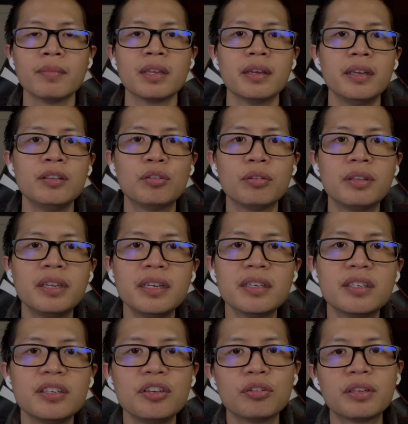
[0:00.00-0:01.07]
into
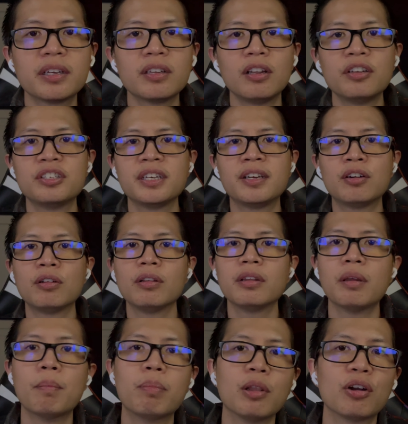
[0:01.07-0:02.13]
this new technology called
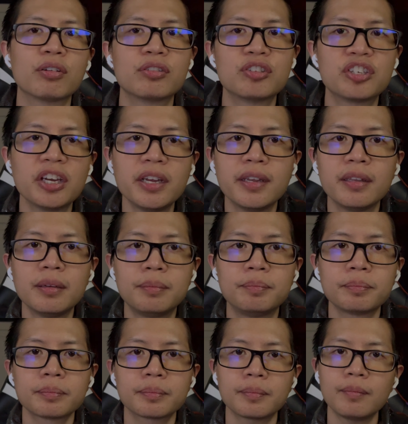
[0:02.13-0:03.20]
blockchain,
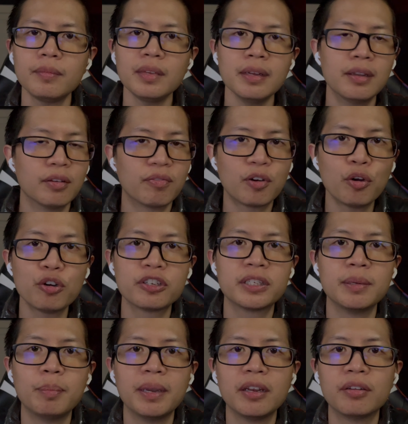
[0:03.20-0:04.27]
and of course,
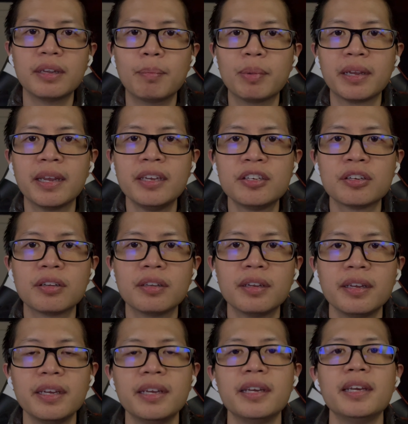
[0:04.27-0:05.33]
depending on the application,
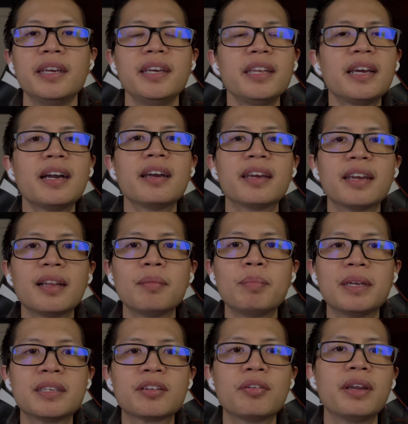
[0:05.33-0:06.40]
it can help
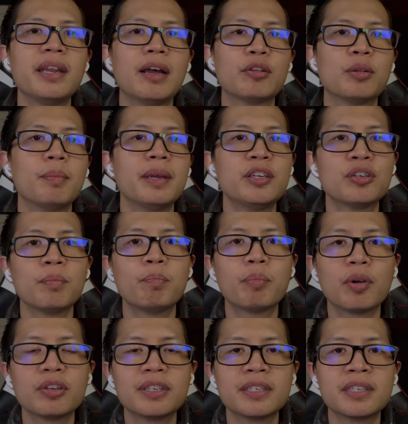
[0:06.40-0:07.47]
us create automation
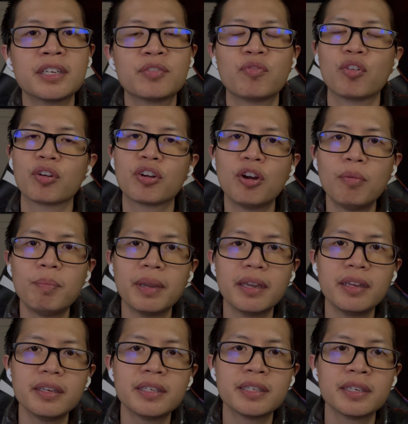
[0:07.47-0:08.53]
processes for
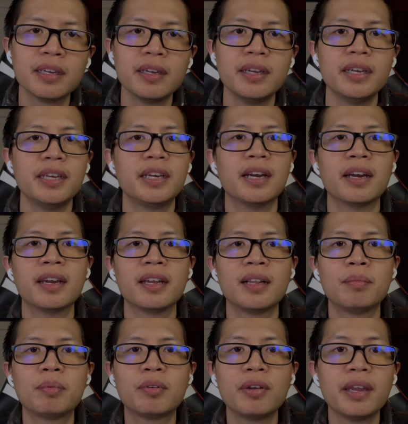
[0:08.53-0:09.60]
companies, it can
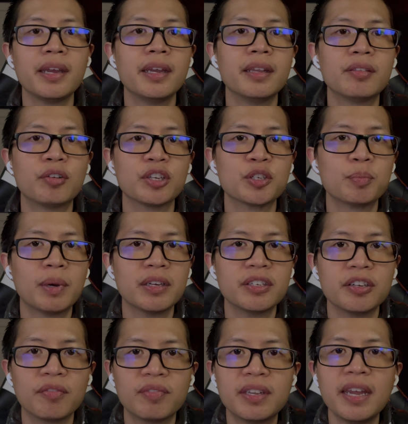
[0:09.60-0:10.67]
help create
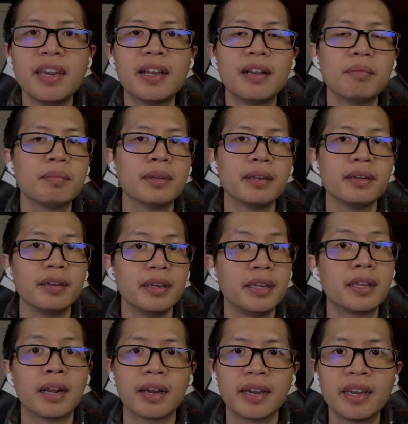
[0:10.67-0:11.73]
transparency of data,
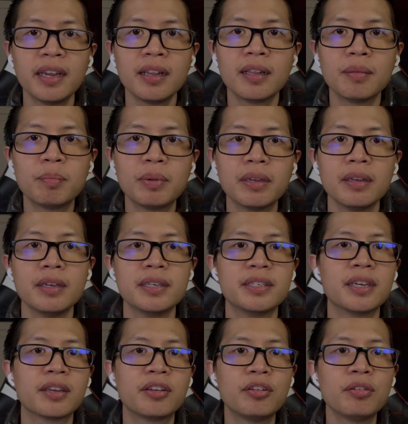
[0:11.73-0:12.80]
it can help
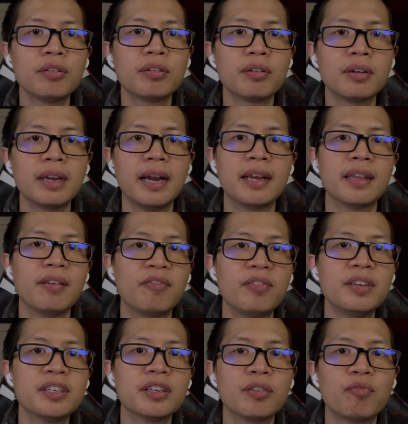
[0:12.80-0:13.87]
secure and
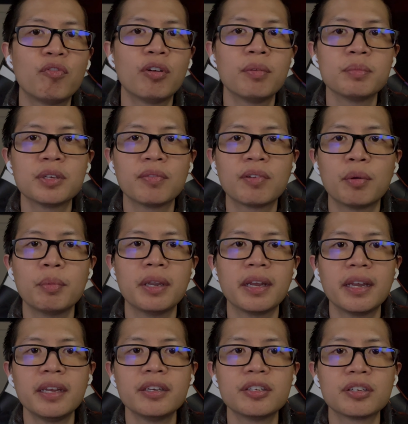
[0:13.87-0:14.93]
efficient forms of
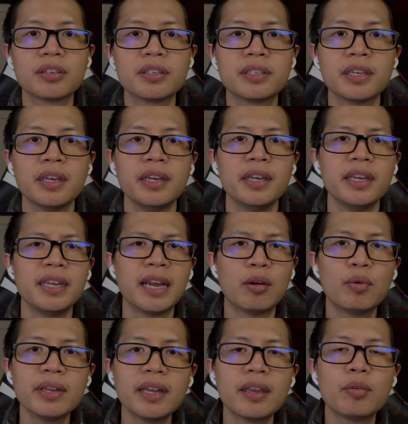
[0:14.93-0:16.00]
communications in a
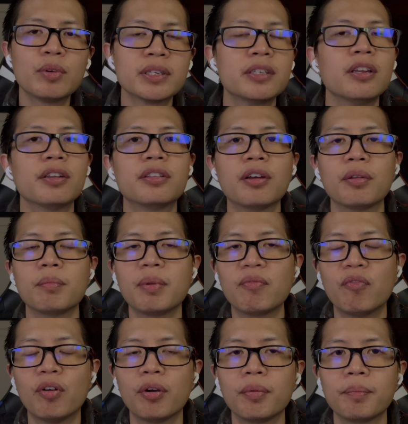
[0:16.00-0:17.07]
way that it was not done
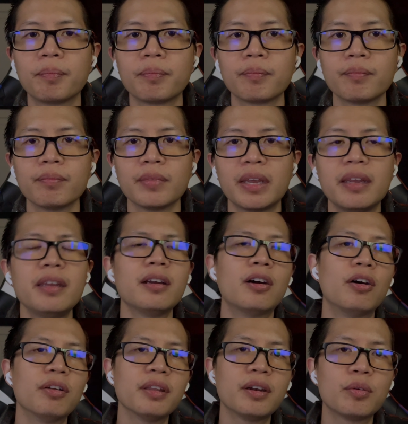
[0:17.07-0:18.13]
before. In
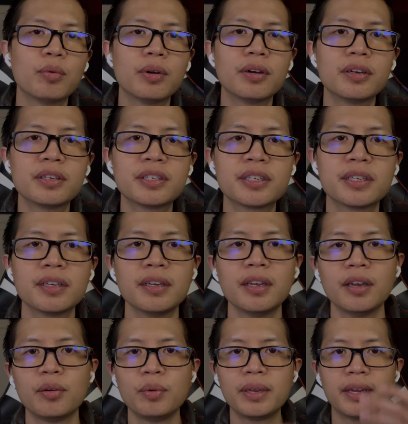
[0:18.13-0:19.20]
other words,
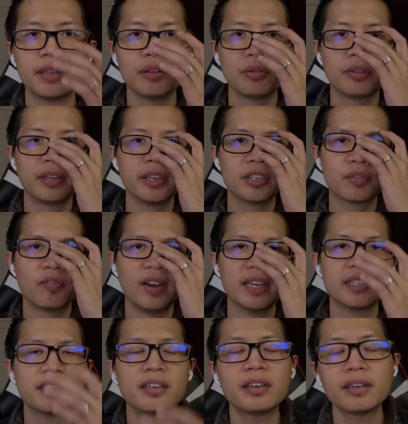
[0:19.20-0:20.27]
we can do things
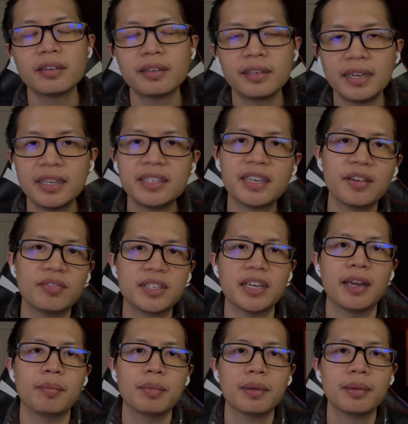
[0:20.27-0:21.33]
faster and save time.